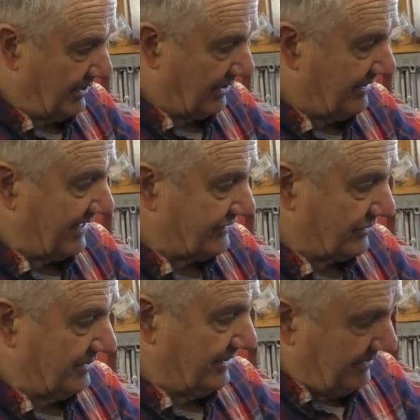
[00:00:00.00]

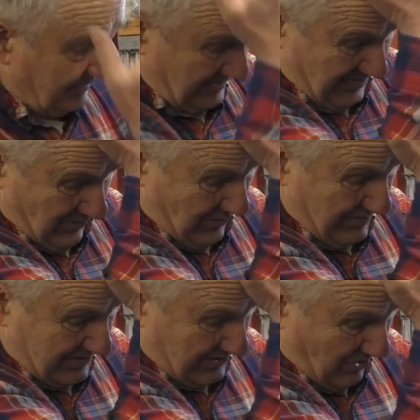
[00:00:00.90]
electrically with
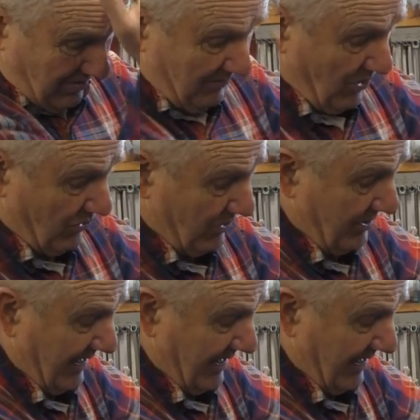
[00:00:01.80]
a starter motor.